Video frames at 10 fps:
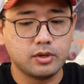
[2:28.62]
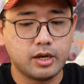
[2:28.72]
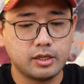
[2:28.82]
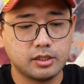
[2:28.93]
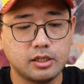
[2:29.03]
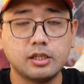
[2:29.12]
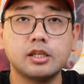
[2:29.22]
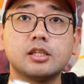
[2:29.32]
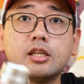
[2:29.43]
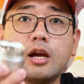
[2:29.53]
Nice.
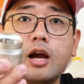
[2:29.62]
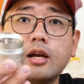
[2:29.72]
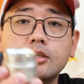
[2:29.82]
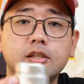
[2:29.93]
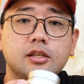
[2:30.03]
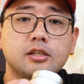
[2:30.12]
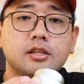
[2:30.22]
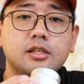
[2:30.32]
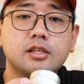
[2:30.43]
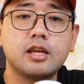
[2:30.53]
This is the
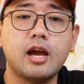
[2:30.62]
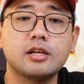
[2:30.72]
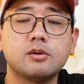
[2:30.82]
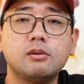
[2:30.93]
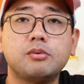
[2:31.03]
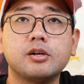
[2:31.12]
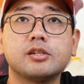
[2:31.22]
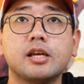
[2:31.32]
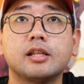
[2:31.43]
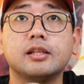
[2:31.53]
this is the actual burr
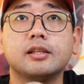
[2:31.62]
set.